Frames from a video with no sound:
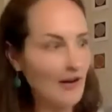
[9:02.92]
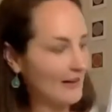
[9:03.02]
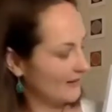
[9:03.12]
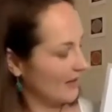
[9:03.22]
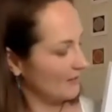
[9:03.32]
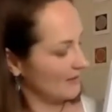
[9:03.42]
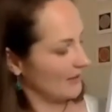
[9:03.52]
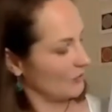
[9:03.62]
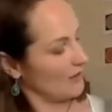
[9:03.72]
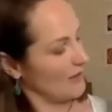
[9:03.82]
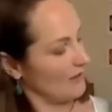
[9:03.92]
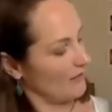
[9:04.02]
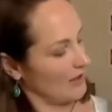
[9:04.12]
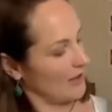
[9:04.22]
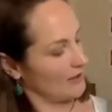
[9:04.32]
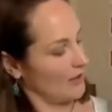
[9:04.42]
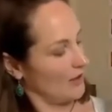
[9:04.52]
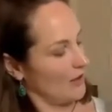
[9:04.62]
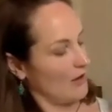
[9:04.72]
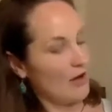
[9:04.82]
at time, is that we navigate
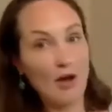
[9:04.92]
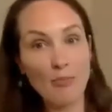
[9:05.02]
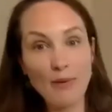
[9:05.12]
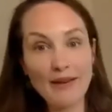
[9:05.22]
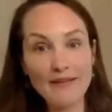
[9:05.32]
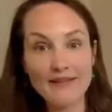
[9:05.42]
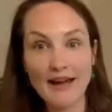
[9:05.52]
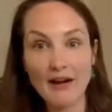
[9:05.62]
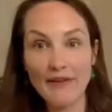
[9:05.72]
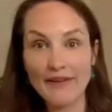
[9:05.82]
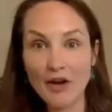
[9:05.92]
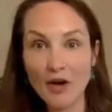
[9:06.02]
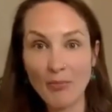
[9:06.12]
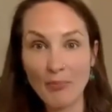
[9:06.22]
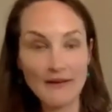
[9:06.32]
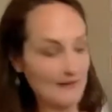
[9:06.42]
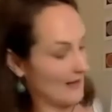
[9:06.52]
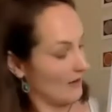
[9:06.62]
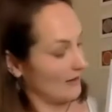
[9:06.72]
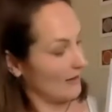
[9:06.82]
up and down and up and
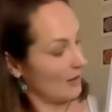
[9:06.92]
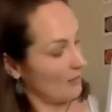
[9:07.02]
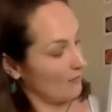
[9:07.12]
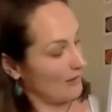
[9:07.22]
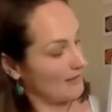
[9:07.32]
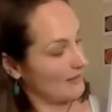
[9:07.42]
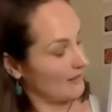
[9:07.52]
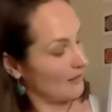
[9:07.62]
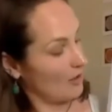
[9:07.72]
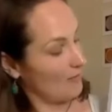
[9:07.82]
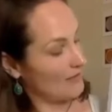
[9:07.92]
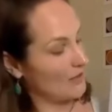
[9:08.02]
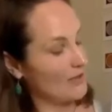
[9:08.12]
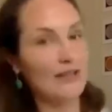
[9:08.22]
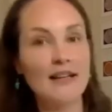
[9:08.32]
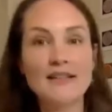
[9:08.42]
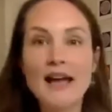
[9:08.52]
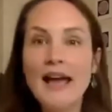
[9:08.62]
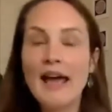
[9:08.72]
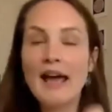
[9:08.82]
down and up and down and up and down like that.
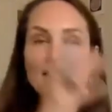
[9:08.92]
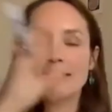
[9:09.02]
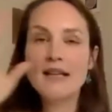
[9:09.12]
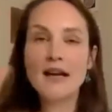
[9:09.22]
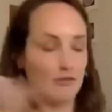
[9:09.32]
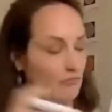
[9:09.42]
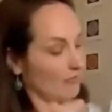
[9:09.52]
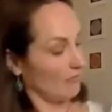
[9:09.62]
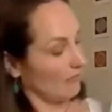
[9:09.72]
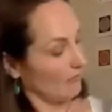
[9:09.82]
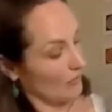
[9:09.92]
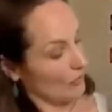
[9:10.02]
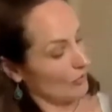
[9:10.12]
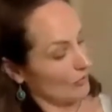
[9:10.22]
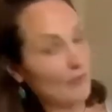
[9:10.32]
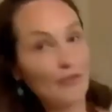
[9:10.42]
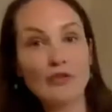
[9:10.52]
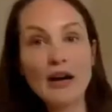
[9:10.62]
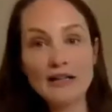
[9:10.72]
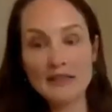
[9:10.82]
And it's like the
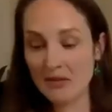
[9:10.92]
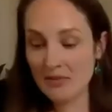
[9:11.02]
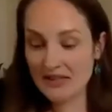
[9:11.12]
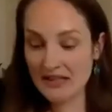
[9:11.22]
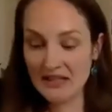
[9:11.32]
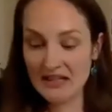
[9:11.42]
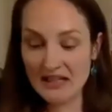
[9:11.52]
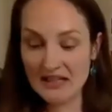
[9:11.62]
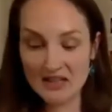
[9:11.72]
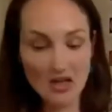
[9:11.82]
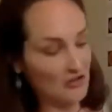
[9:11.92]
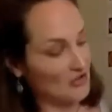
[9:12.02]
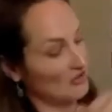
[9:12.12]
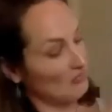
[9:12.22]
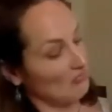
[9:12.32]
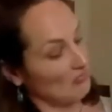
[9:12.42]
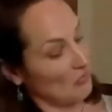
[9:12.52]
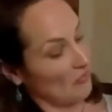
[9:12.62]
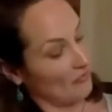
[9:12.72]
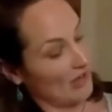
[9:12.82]
fractal basically is lost. The
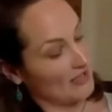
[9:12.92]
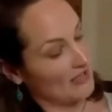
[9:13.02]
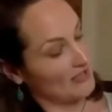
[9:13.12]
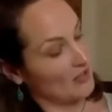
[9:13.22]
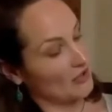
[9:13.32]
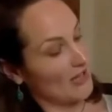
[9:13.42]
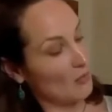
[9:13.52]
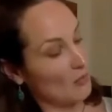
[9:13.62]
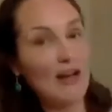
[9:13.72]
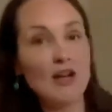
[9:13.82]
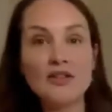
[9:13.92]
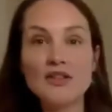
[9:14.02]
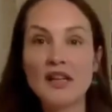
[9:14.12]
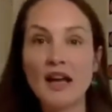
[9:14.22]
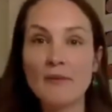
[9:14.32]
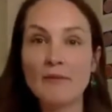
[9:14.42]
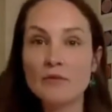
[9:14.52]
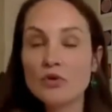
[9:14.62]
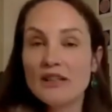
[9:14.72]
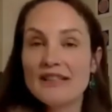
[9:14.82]
fractal is lost, like we are lost here.
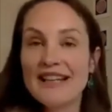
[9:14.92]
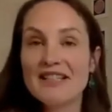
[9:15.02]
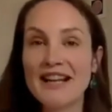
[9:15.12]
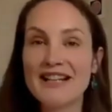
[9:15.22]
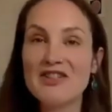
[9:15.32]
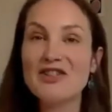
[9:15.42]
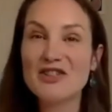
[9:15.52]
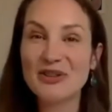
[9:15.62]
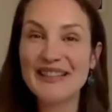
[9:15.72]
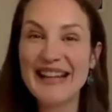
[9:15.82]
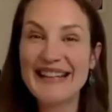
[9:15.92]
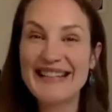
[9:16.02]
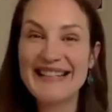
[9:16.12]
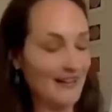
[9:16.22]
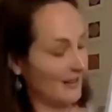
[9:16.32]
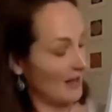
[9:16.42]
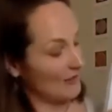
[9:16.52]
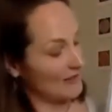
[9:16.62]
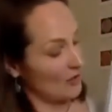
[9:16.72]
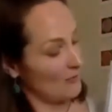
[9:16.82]
So that's exactly the story I shared. I
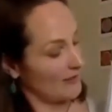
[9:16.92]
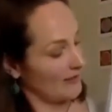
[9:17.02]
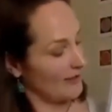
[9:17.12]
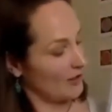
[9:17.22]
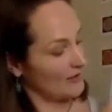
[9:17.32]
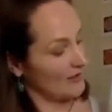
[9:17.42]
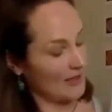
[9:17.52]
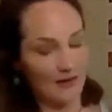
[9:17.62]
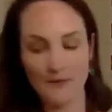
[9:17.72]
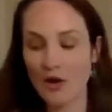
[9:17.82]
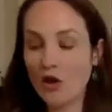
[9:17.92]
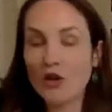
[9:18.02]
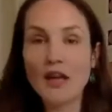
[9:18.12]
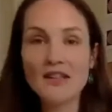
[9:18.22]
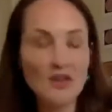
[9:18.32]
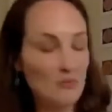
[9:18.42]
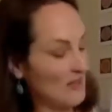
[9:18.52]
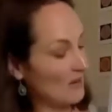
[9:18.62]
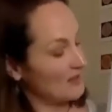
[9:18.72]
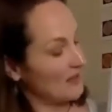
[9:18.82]
was completely lost here. Yes,
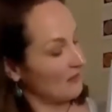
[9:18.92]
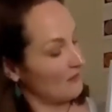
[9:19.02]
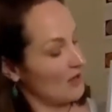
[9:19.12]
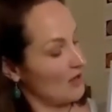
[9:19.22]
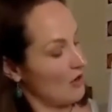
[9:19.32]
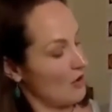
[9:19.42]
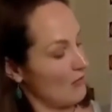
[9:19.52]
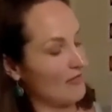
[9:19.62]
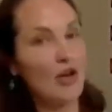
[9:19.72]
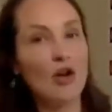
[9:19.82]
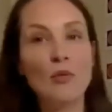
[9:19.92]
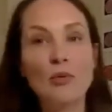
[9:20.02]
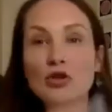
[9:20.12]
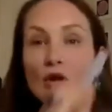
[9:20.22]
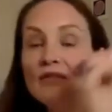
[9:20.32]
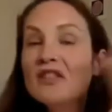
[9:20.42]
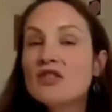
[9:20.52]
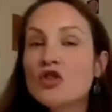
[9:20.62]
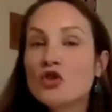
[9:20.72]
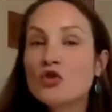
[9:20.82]
sometimes I feel love, but love is
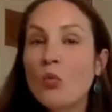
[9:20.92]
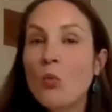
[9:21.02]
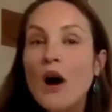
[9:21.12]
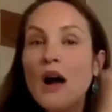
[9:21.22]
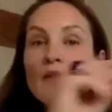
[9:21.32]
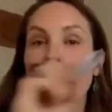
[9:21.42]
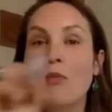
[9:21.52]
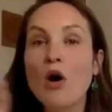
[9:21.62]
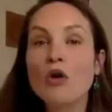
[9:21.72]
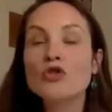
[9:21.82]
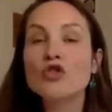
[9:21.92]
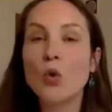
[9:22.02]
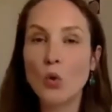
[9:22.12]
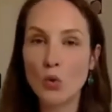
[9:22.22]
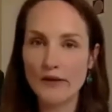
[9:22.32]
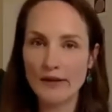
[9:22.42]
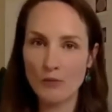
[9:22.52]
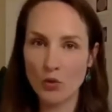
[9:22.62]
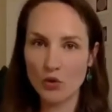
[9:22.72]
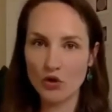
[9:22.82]
just one amongst all the
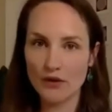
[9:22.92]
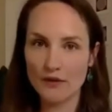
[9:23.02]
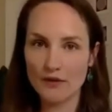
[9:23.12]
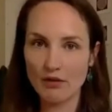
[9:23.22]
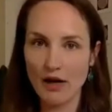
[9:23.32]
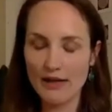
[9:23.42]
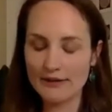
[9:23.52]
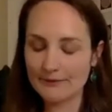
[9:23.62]
emotions, right?